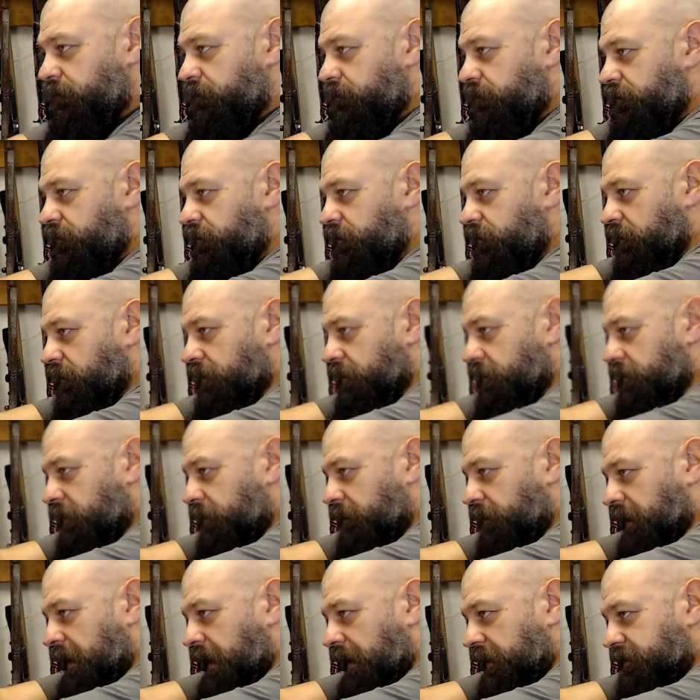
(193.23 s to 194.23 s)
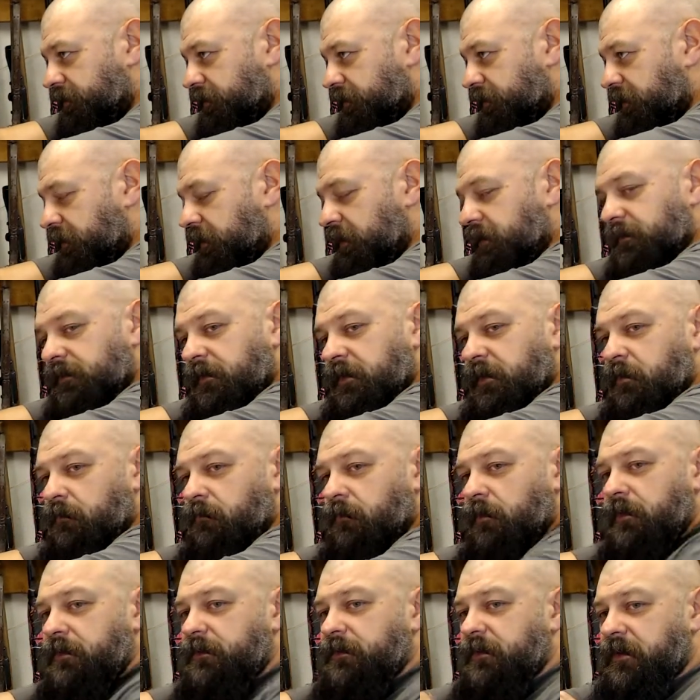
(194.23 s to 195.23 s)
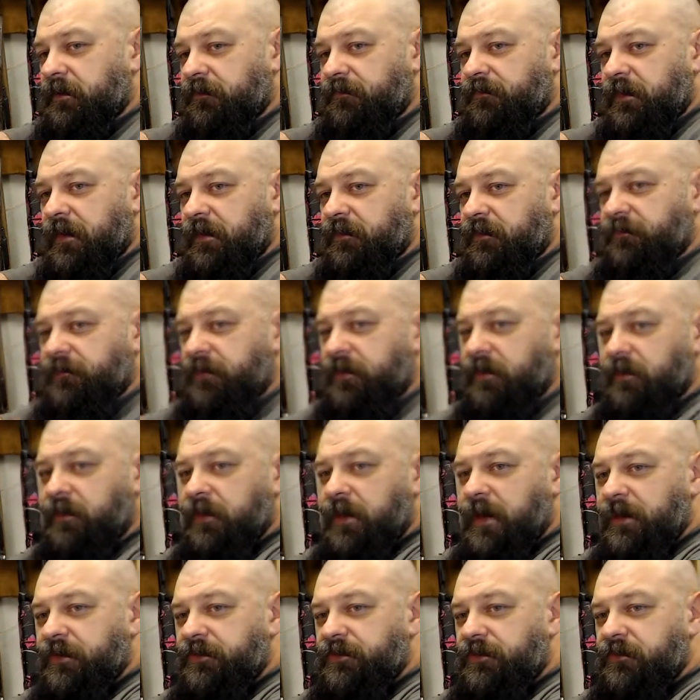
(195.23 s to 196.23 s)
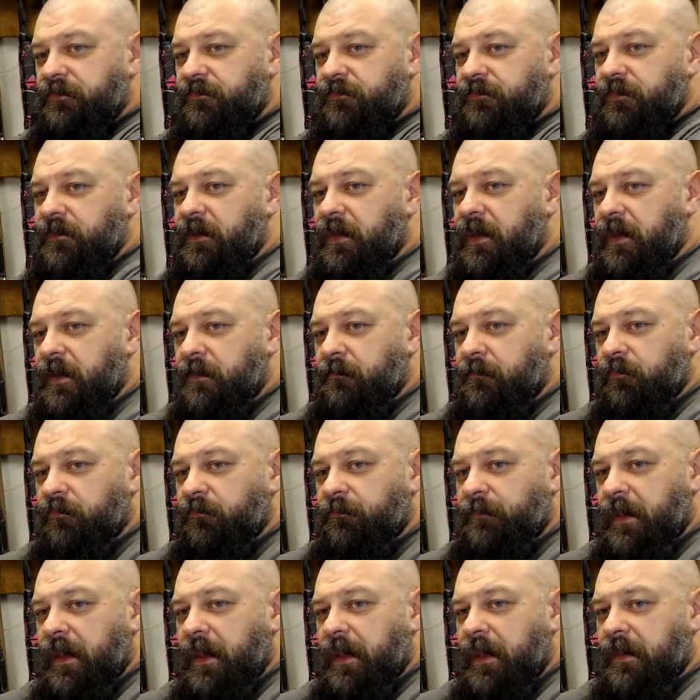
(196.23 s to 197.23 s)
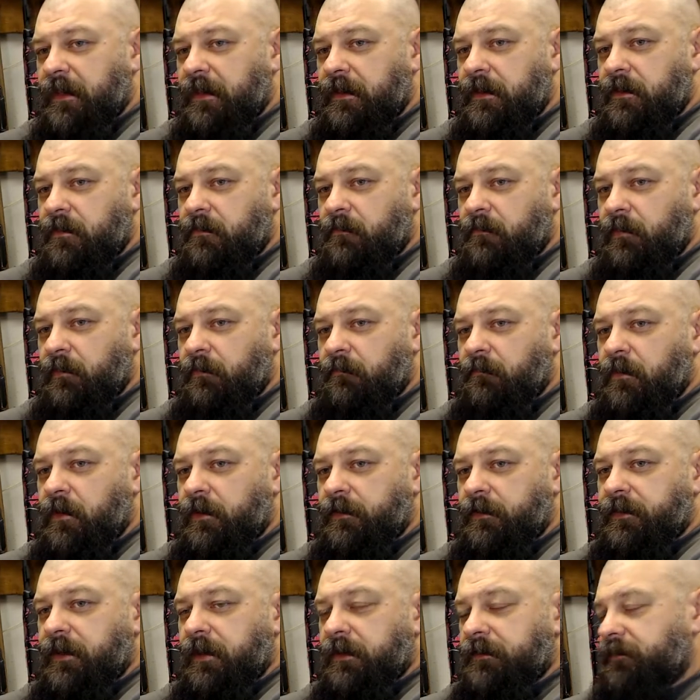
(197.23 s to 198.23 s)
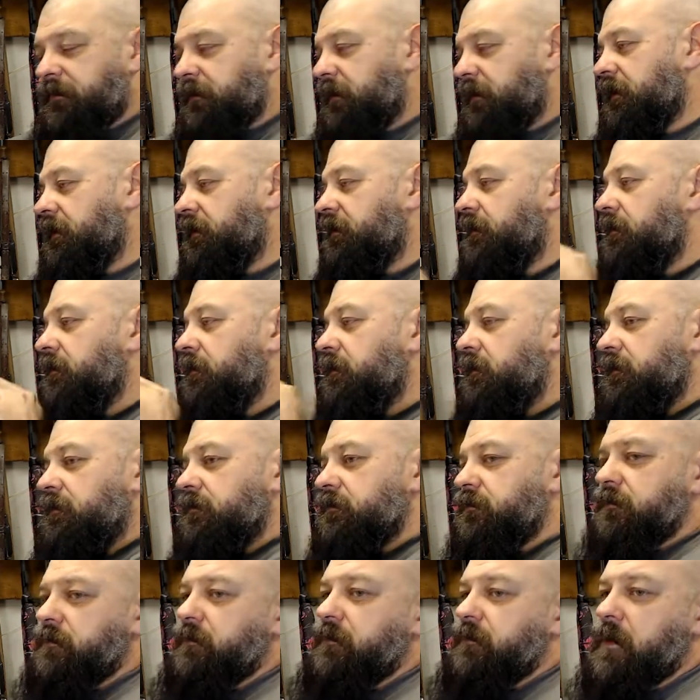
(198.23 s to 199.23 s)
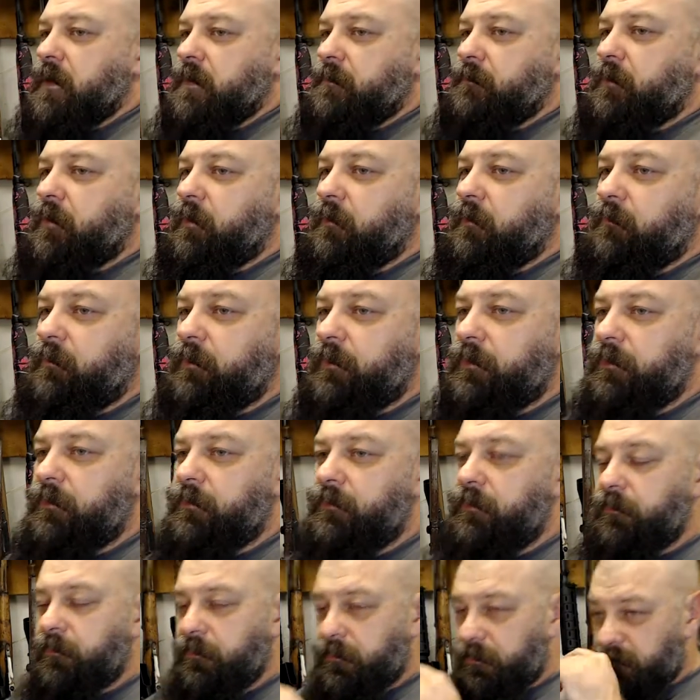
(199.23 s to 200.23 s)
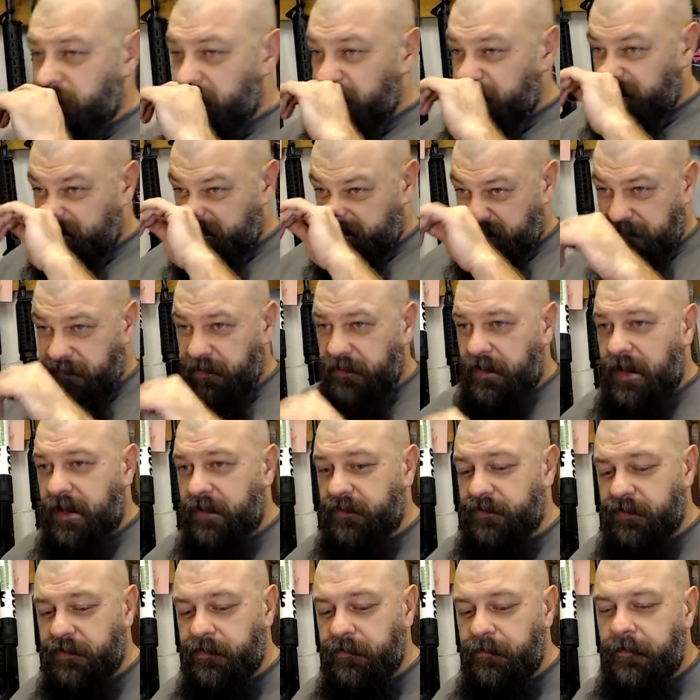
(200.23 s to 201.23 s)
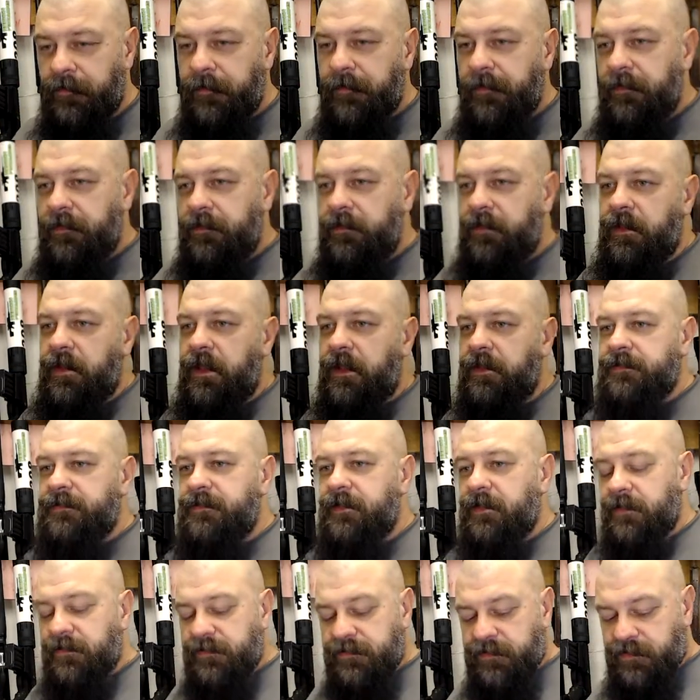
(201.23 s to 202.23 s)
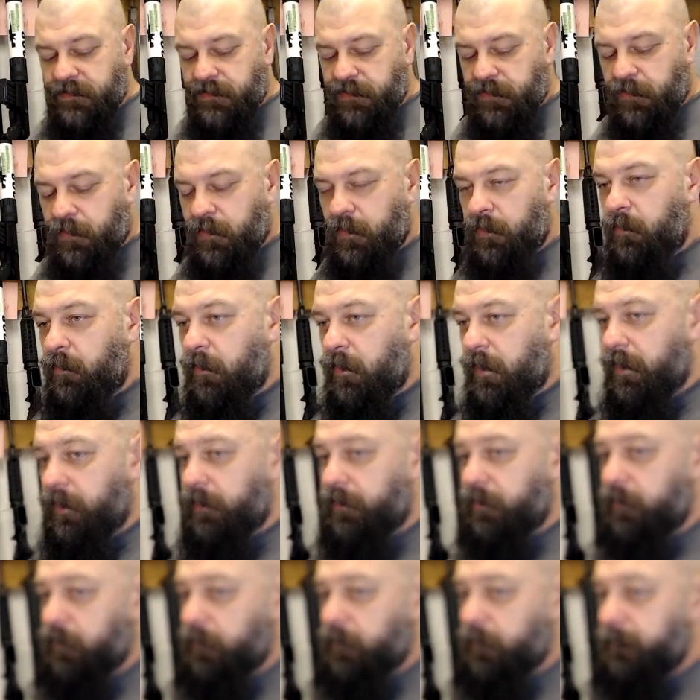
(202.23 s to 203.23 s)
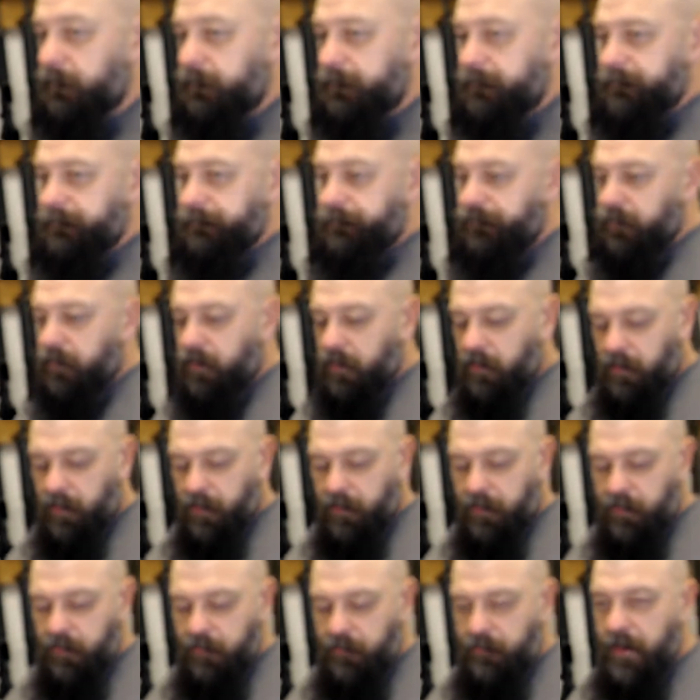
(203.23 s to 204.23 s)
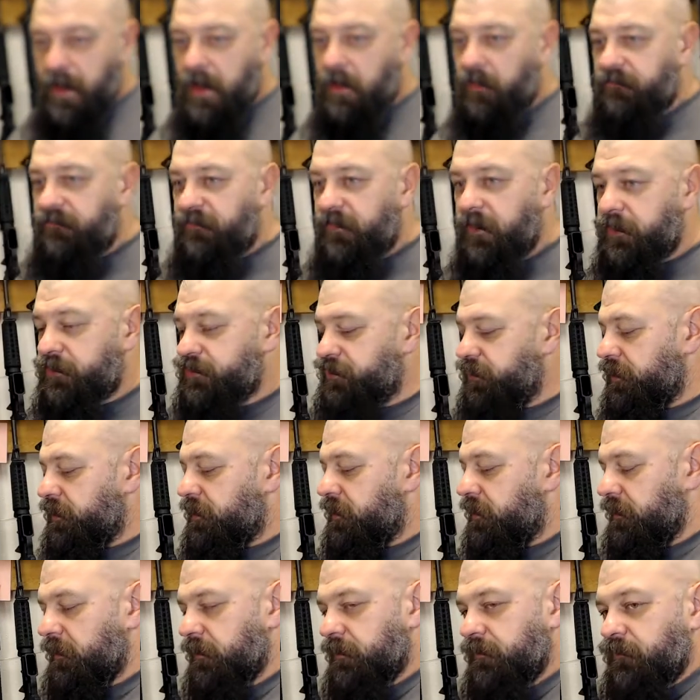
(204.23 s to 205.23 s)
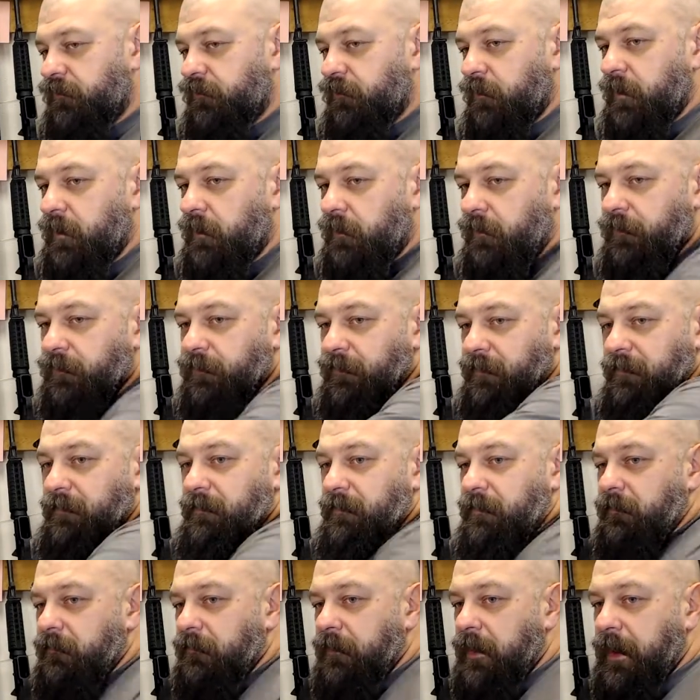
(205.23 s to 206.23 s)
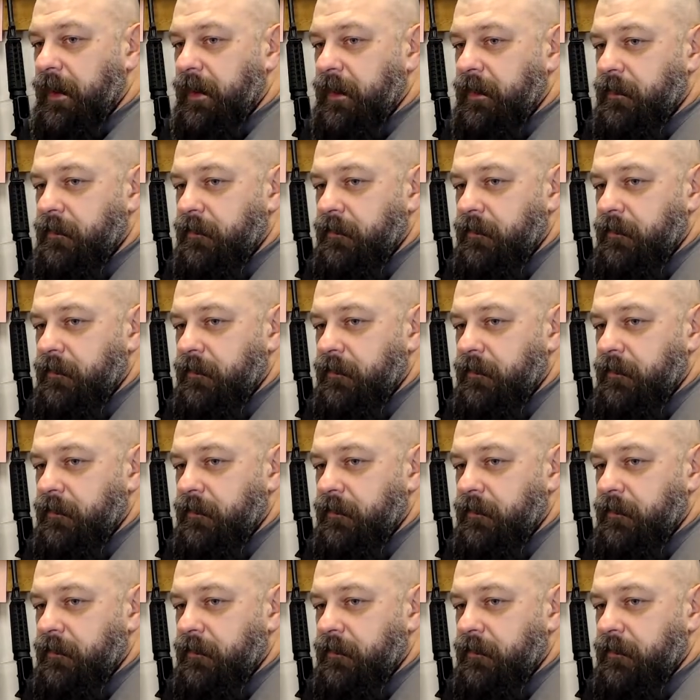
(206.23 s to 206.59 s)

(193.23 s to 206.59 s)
doing double action. Then you want to test that single action. You see the hammer's back. We want that thing to not move when you're doing single action. The next things that you're going to want to do are your malfunction clearance drills, right?